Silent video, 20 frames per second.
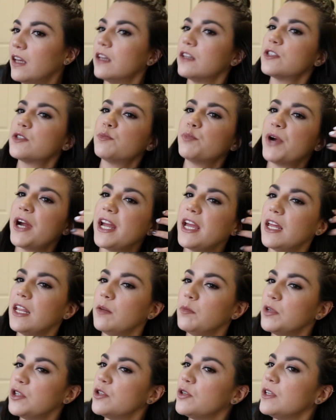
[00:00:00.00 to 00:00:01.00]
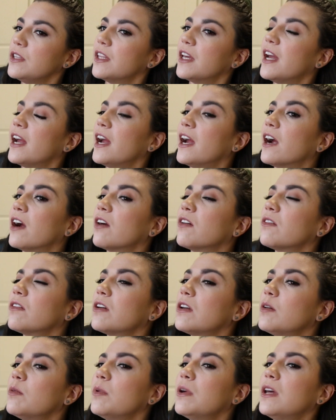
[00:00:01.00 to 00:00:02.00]
spray it in between the hair a
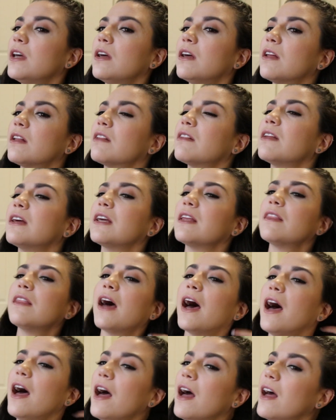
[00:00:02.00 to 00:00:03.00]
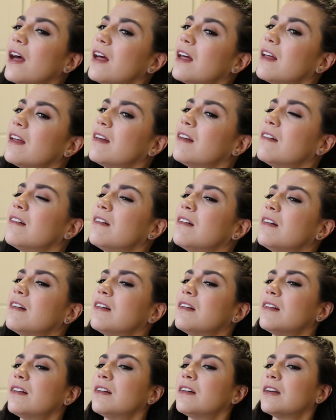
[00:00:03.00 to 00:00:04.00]
little bit like that,
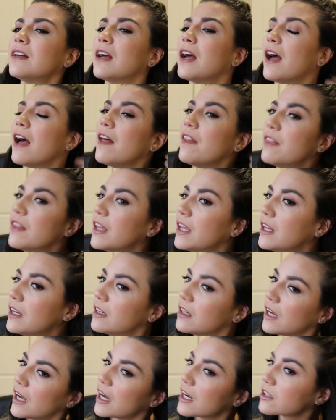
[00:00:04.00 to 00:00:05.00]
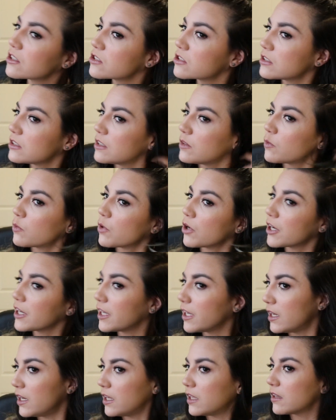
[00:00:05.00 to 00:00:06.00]
and then actually work
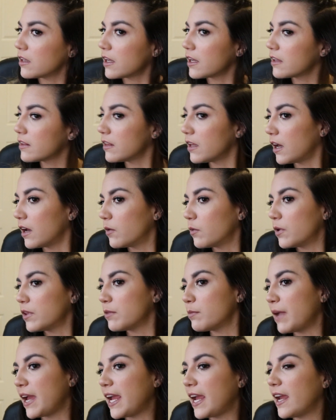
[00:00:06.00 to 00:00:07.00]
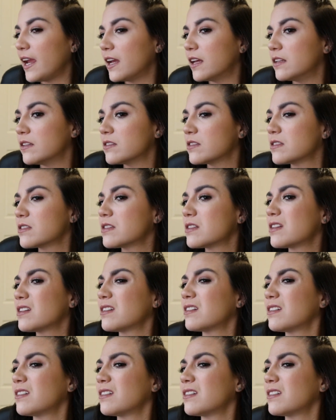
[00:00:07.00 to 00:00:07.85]
it in with my hands.